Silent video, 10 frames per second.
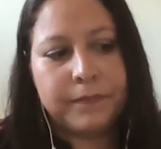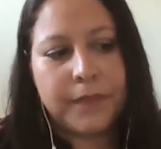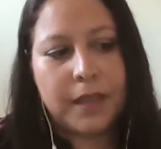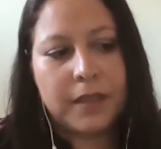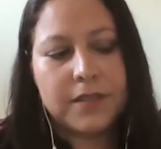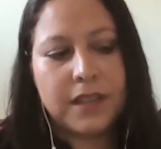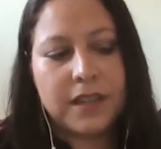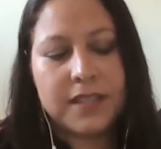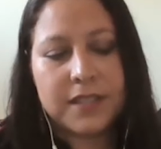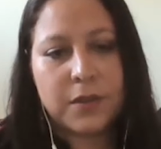there's a lot
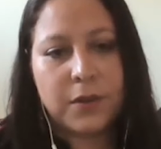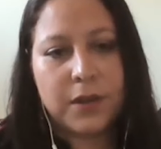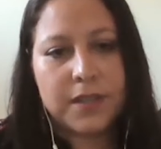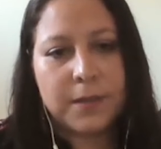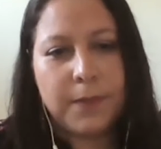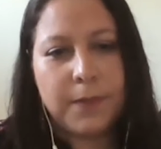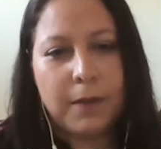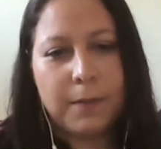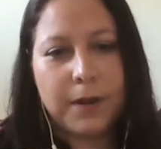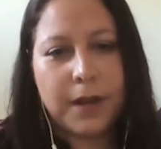of discourse
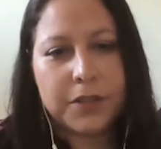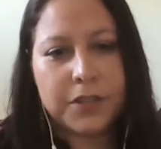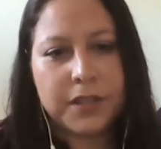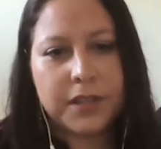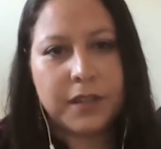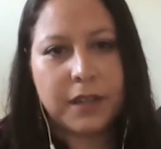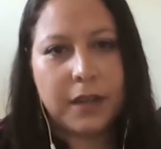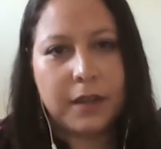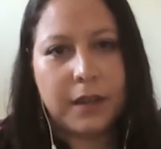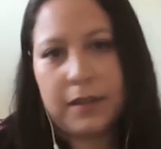about production
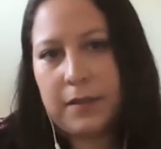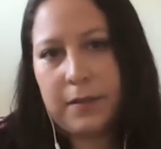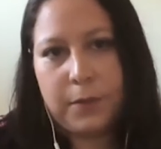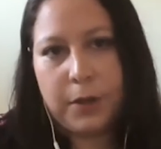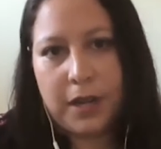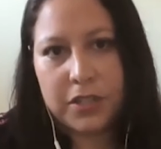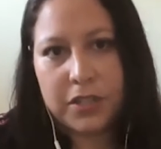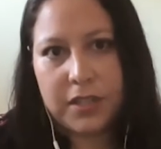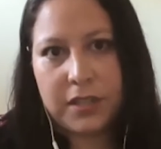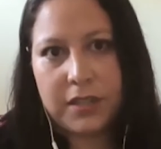and
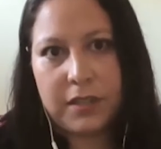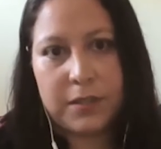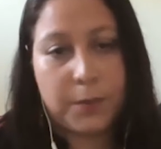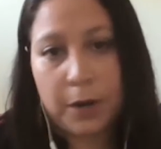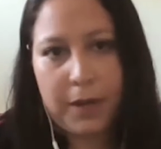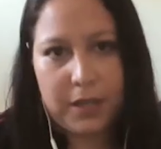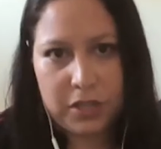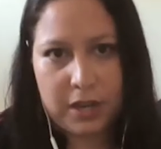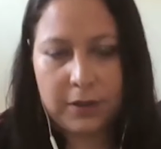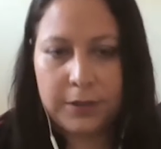production department in
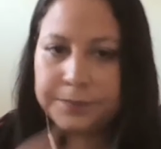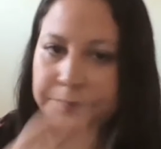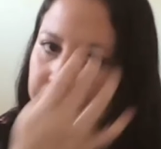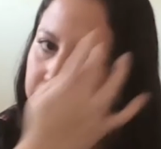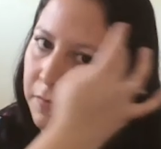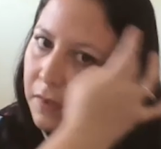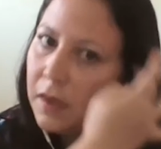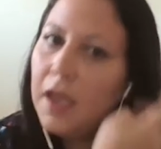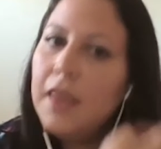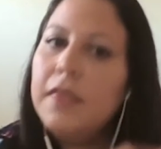general.
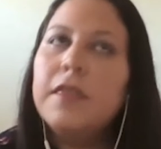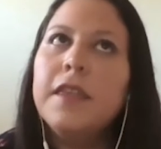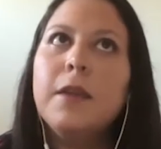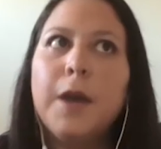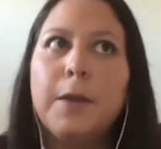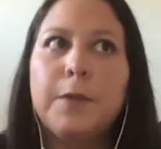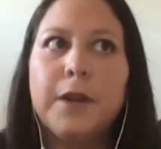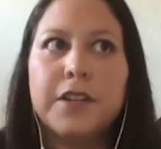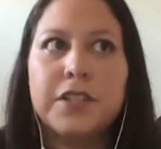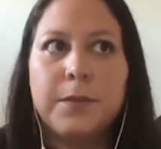And the thing about
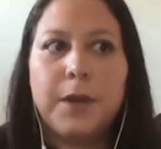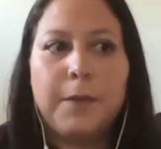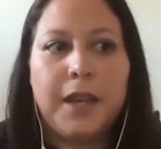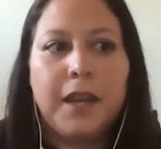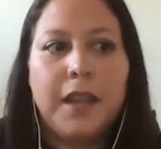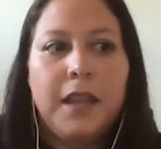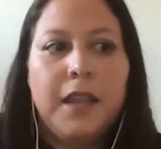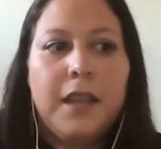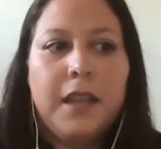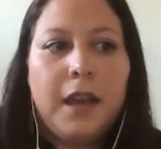production department,
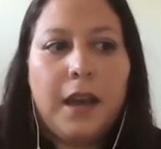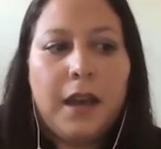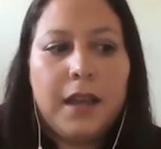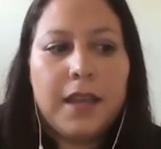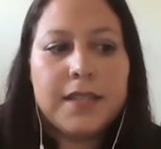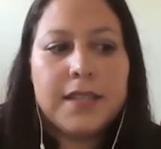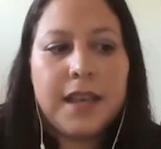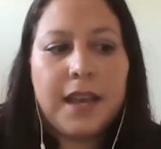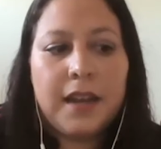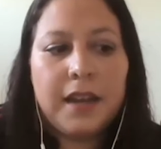is
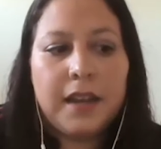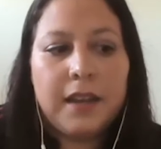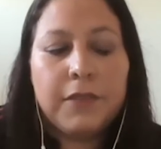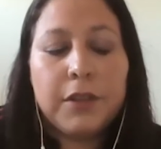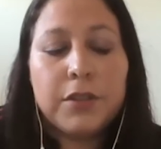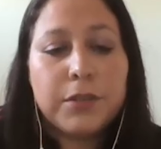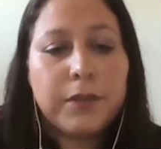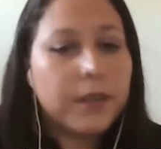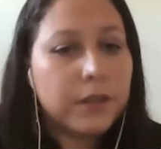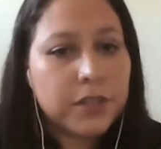that if they're
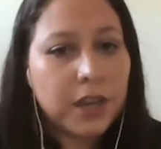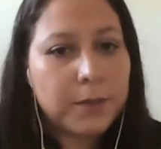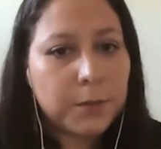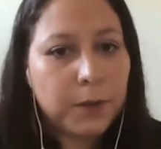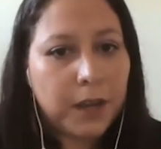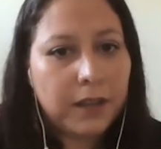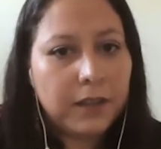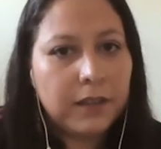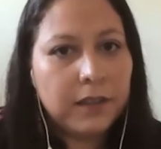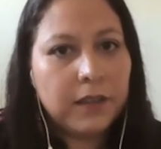doing their jobs well,
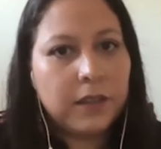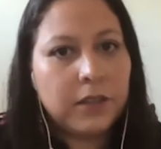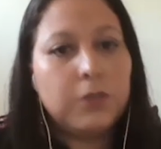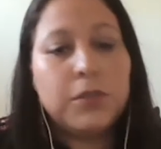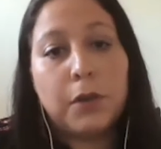you don't